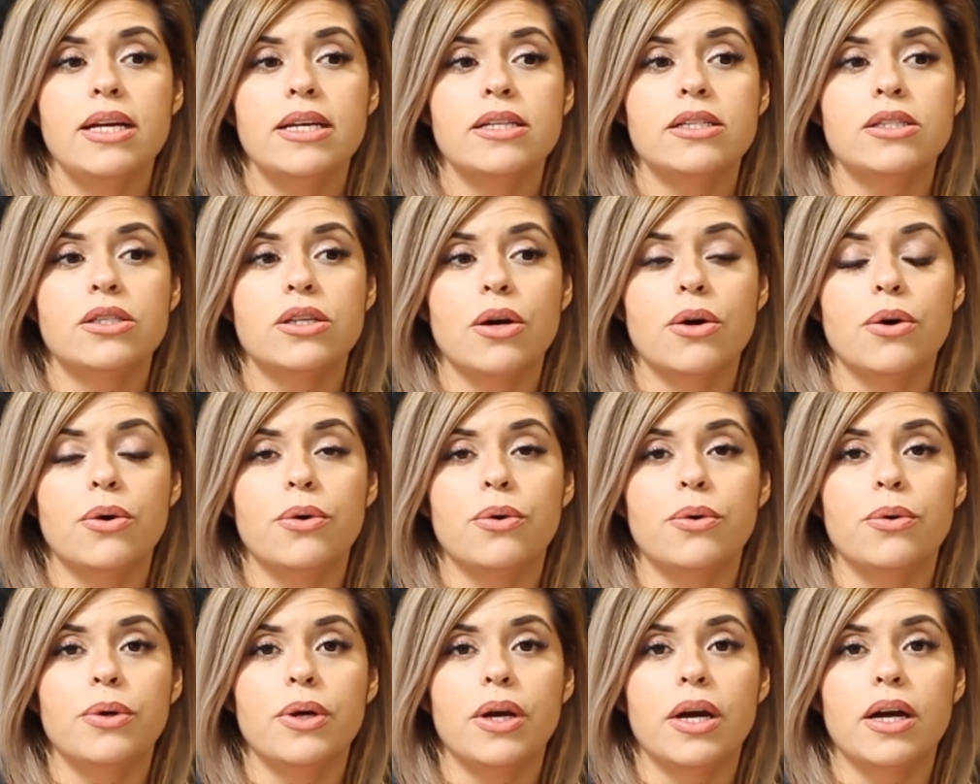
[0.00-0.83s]

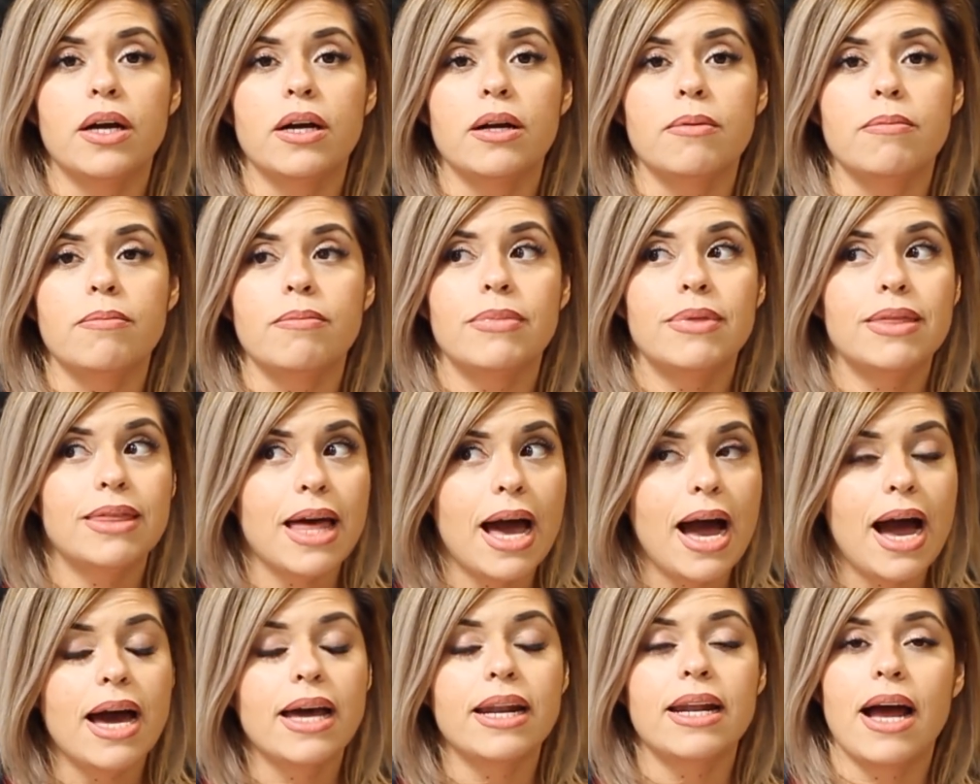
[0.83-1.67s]
So
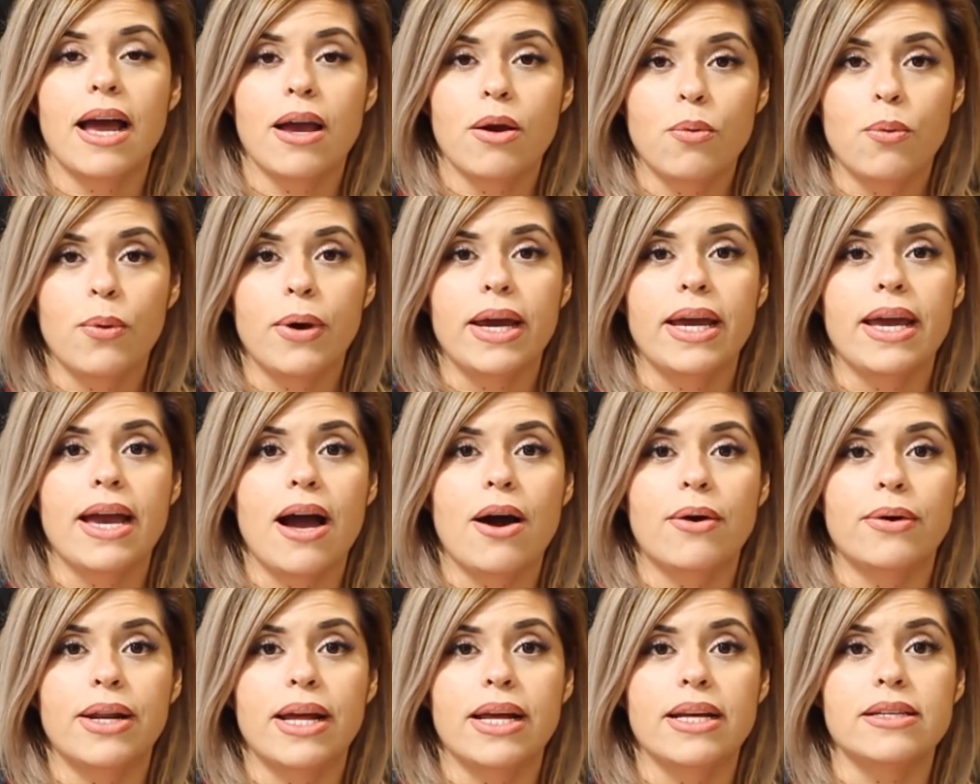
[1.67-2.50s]
that I weigh
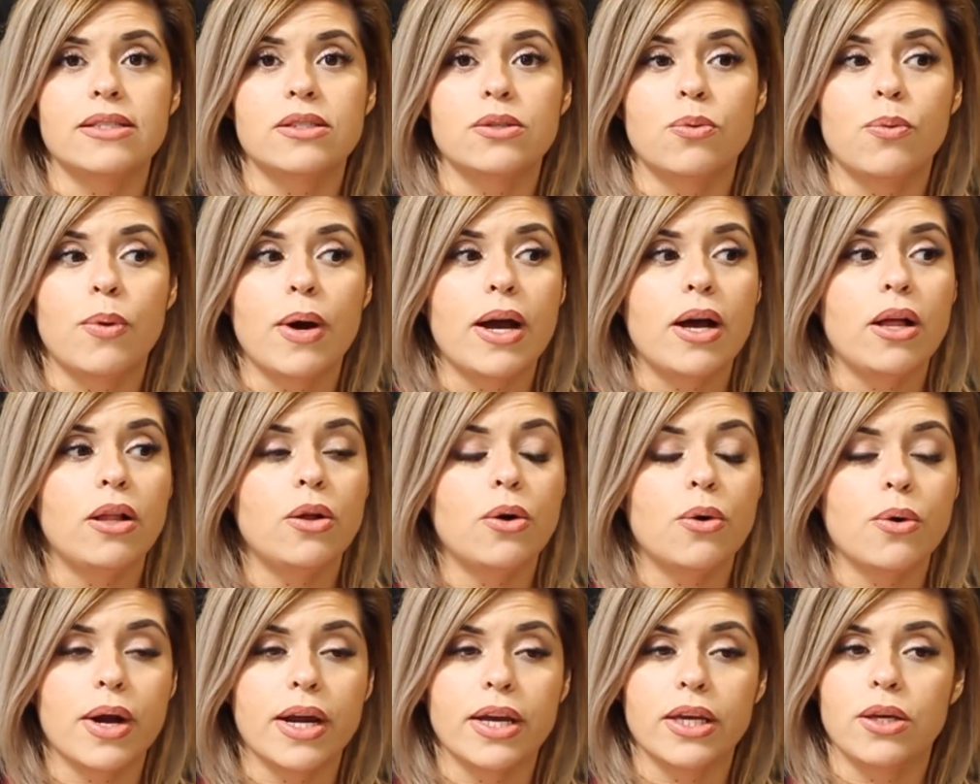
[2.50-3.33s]
out as well,
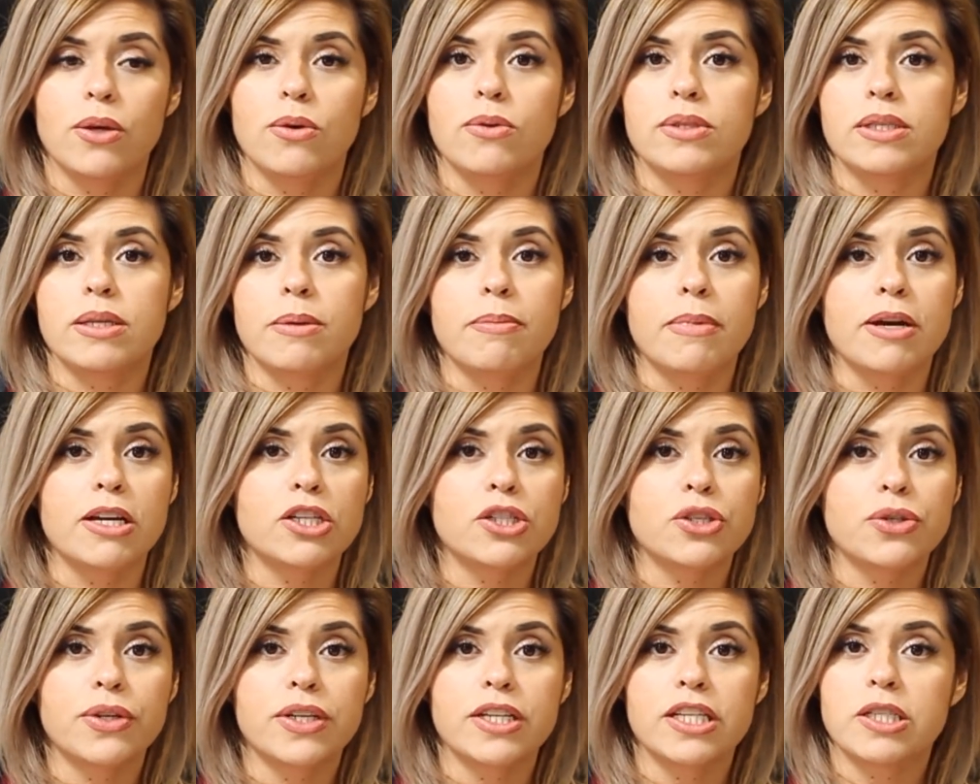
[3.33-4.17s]
or I use a
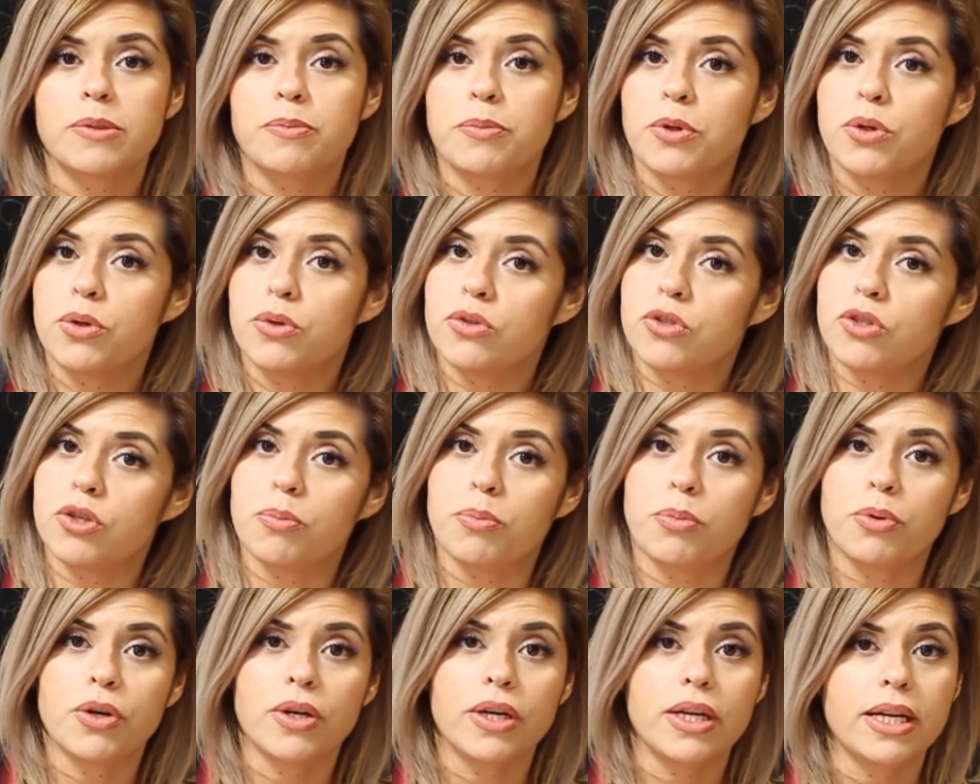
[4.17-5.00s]
measuring spoon to
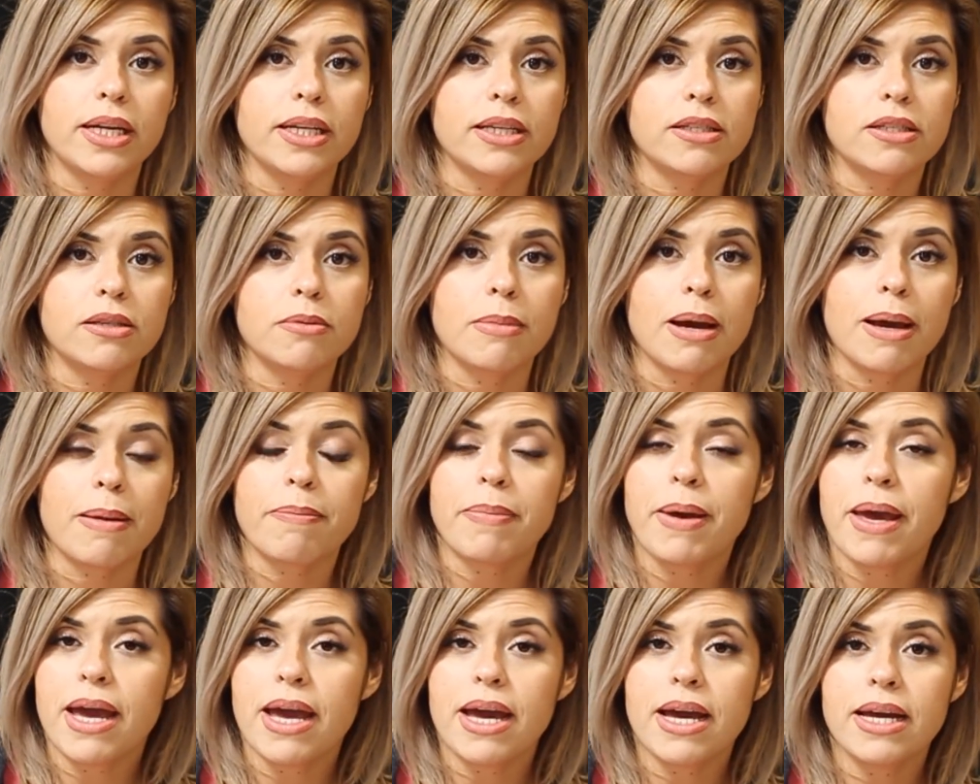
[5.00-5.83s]
put into my
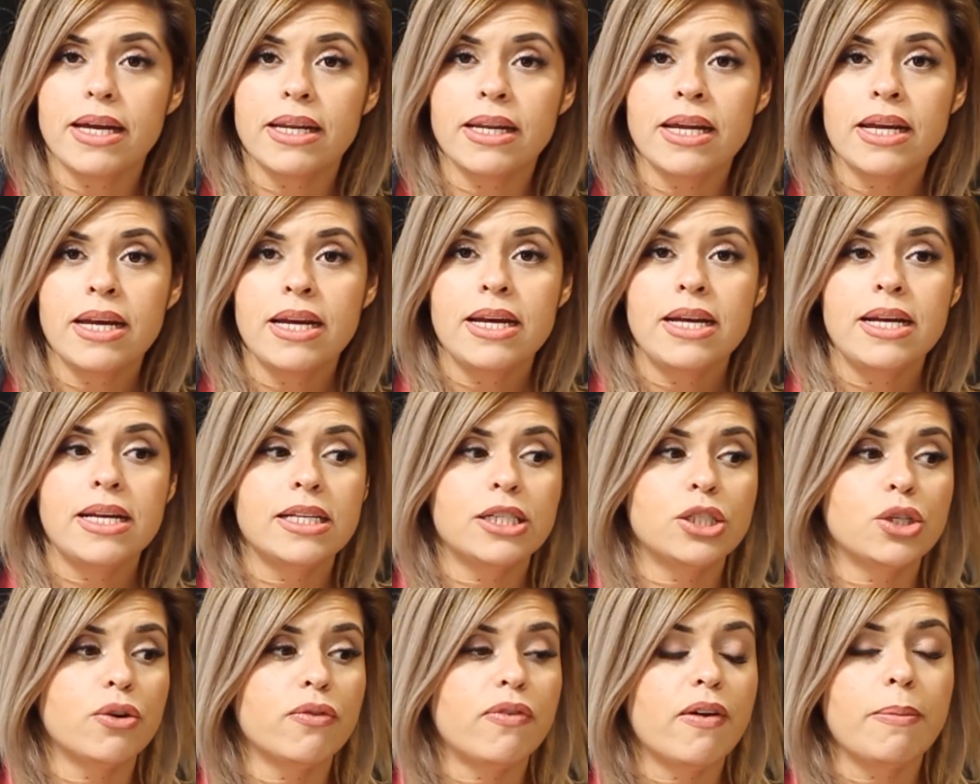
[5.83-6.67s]
pan.
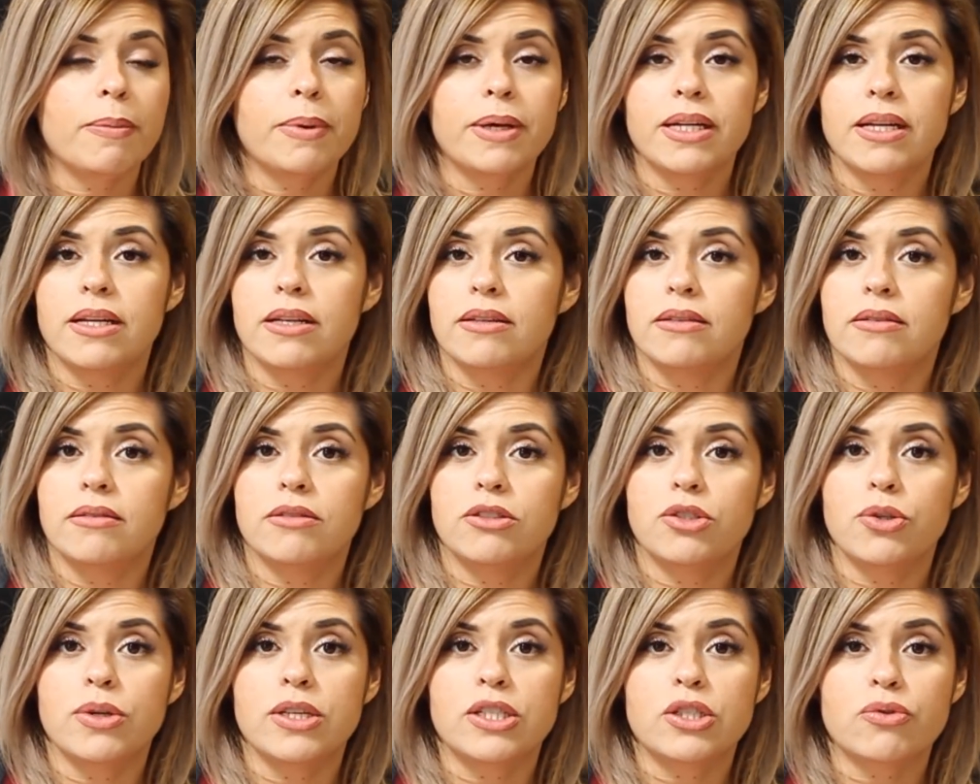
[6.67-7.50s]
So if I'm gonna
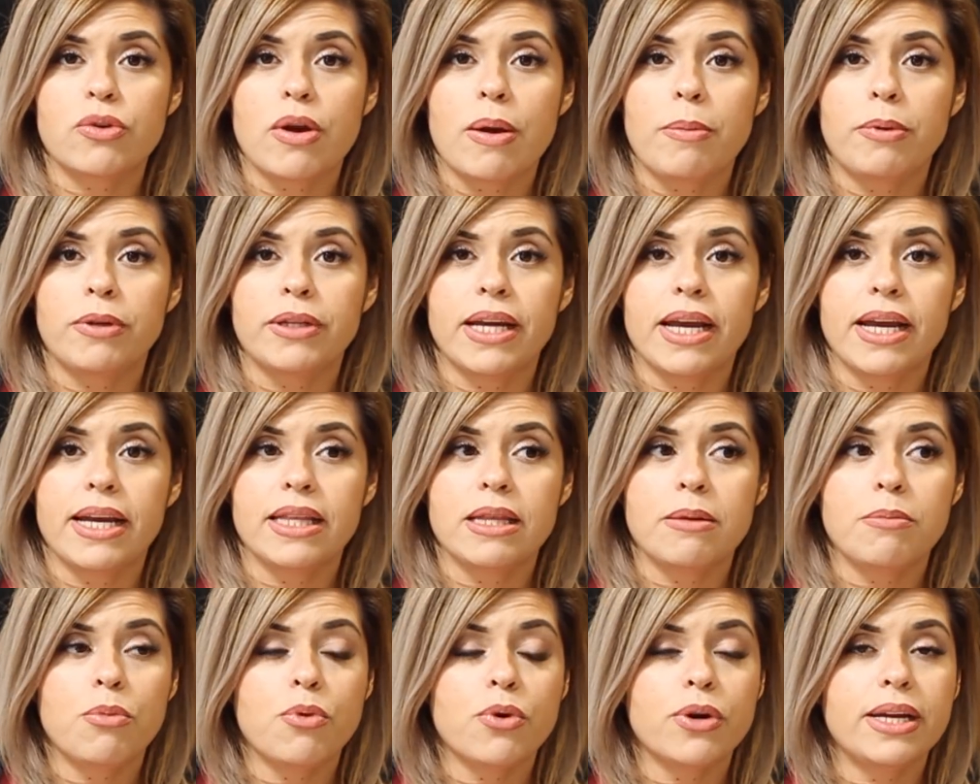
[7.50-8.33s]
do a scrambled egg in
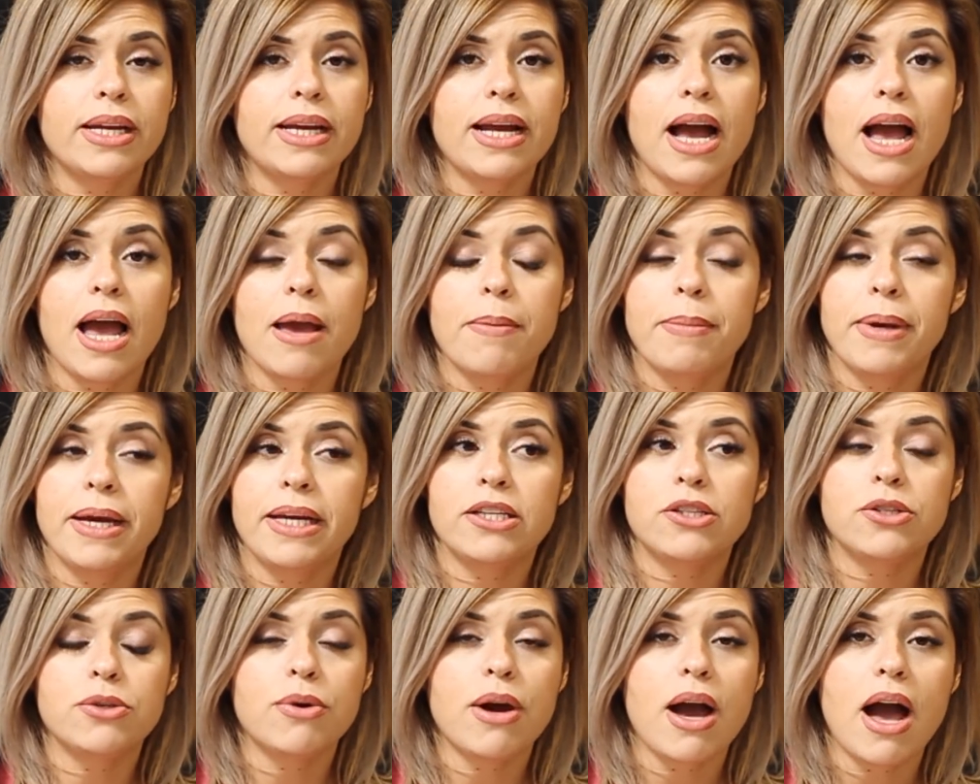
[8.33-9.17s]
the morning, I may
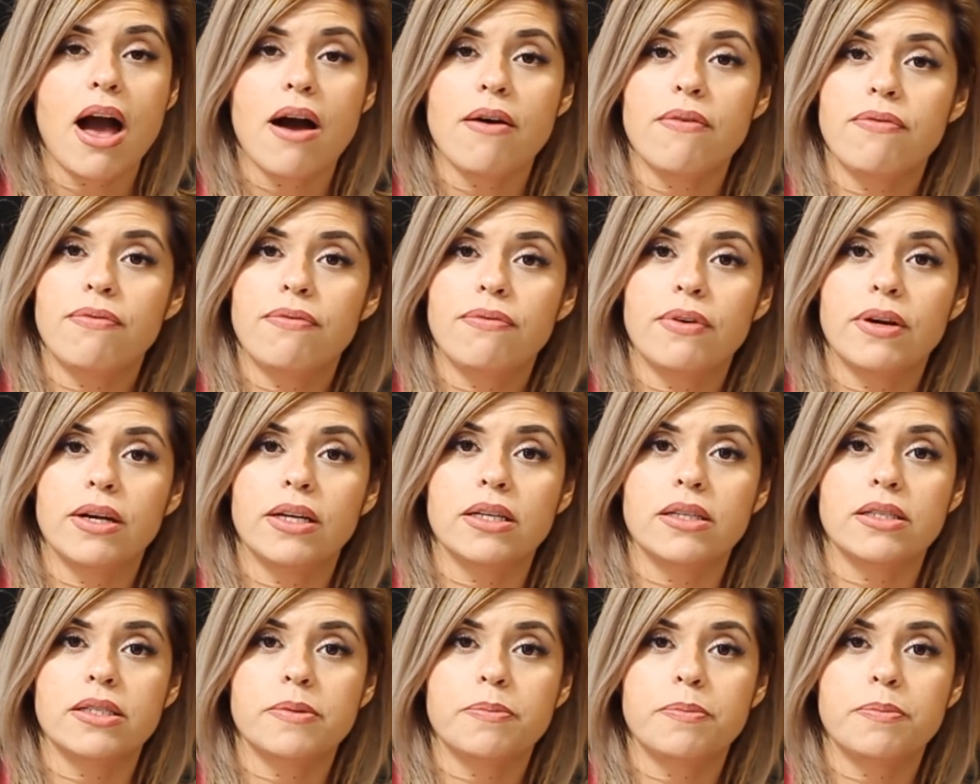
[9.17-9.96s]
do half a